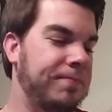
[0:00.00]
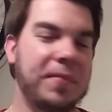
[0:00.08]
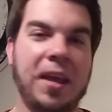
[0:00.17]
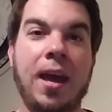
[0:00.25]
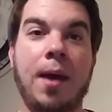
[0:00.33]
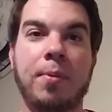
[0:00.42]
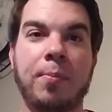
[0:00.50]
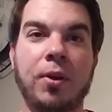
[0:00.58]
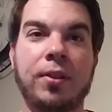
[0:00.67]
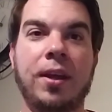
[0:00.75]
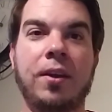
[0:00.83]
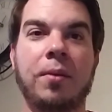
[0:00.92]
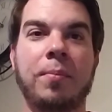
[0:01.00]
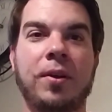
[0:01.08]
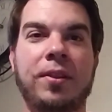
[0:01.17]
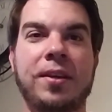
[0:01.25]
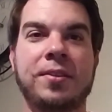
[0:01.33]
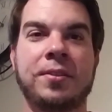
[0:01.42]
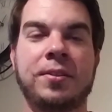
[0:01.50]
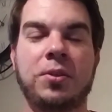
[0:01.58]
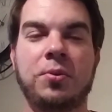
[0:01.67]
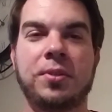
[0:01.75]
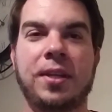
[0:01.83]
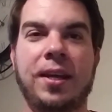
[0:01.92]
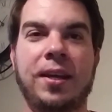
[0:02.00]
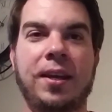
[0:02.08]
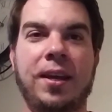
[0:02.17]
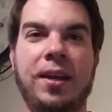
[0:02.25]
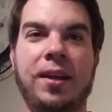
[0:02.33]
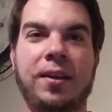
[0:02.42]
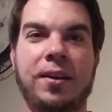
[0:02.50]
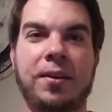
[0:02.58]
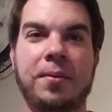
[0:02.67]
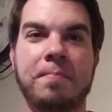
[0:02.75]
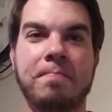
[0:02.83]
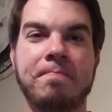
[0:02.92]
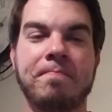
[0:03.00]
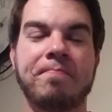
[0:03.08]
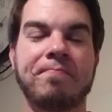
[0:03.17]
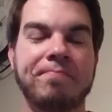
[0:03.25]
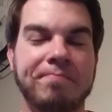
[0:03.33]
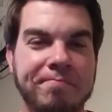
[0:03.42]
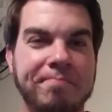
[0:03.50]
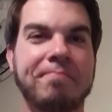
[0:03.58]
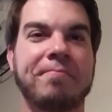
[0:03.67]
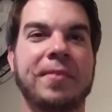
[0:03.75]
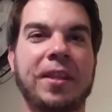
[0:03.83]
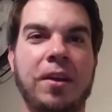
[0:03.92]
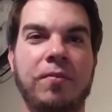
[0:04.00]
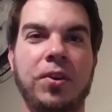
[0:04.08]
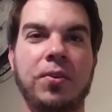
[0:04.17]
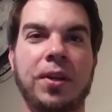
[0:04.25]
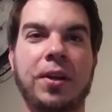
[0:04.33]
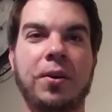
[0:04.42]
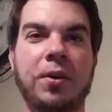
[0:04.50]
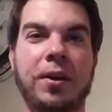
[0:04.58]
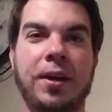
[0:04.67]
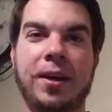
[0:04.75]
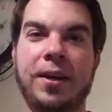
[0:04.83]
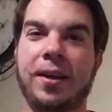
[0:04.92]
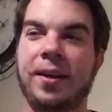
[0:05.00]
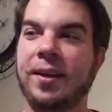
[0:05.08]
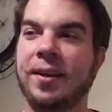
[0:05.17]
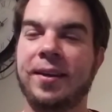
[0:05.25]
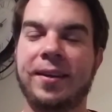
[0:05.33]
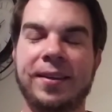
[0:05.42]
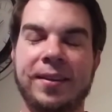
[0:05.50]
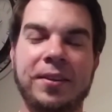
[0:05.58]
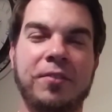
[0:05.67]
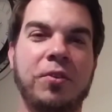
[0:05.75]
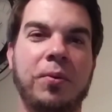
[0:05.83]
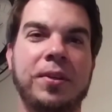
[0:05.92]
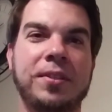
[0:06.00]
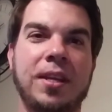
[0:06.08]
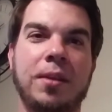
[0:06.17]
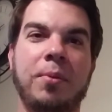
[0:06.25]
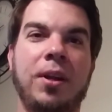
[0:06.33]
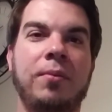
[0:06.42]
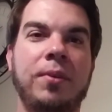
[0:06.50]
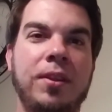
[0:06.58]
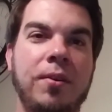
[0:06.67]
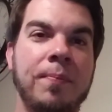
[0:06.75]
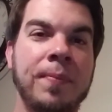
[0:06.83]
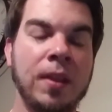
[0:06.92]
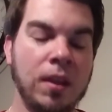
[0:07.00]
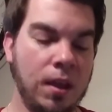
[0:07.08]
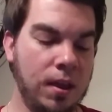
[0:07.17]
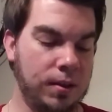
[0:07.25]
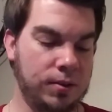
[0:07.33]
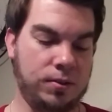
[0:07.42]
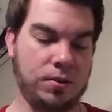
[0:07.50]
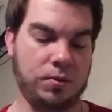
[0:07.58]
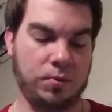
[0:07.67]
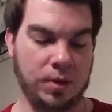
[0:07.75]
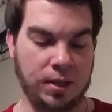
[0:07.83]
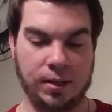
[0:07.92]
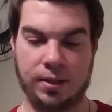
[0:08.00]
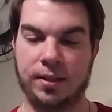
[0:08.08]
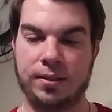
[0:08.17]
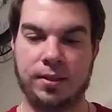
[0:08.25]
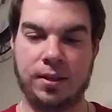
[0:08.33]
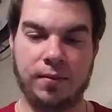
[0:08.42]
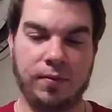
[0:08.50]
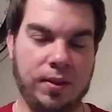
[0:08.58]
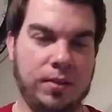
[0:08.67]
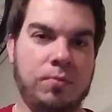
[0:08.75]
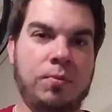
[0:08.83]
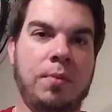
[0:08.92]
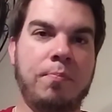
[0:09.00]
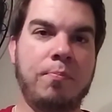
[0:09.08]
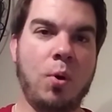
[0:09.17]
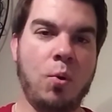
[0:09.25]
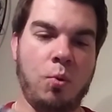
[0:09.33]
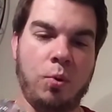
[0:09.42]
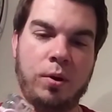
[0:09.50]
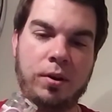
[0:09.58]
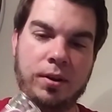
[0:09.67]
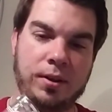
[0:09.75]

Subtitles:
Happy birthday! Her birthday is on Tuesday, and love you, and I look forward to celebrating with you. So let's give this one a pour.